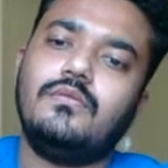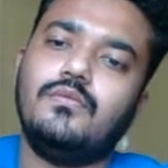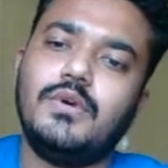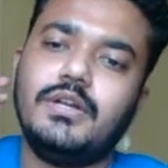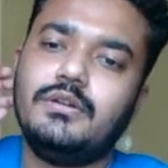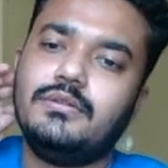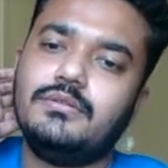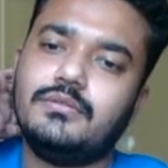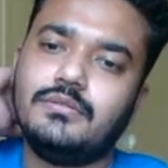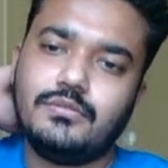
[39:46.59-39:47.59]
1,
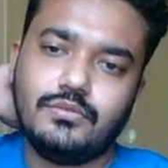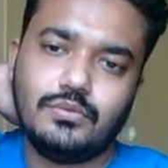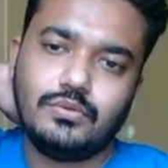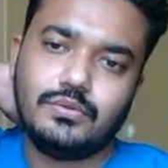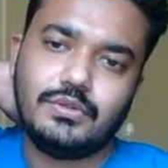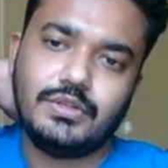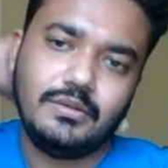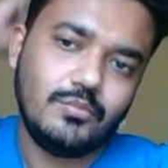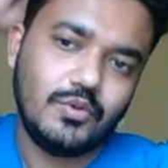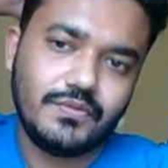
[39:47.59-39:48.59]
2, 3
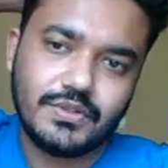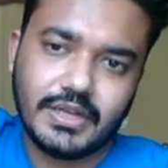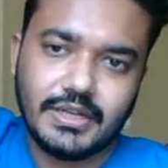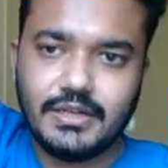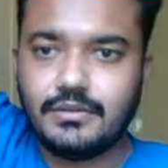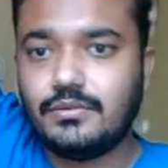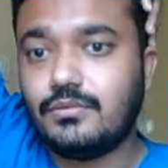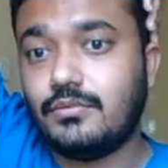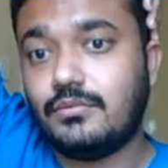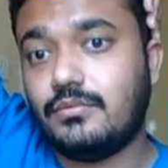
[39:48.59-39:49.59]
moves. I need
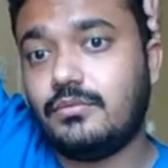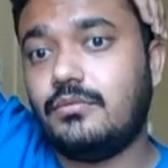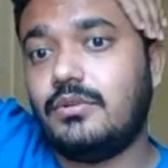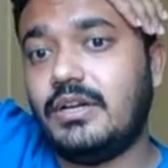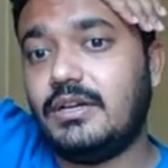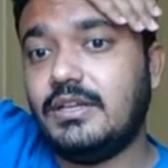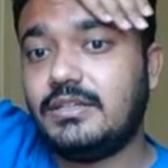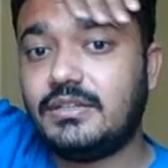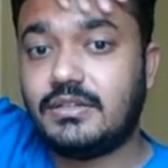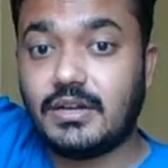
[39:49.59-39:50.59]
to at
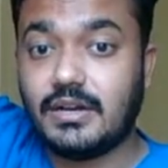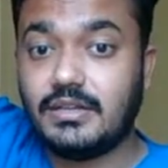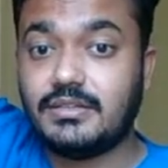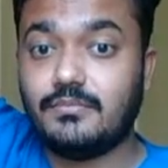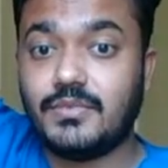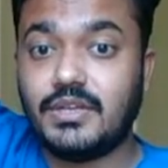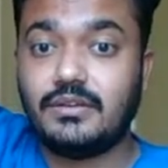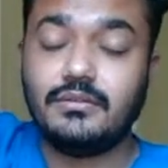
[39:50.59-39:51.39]
least try something.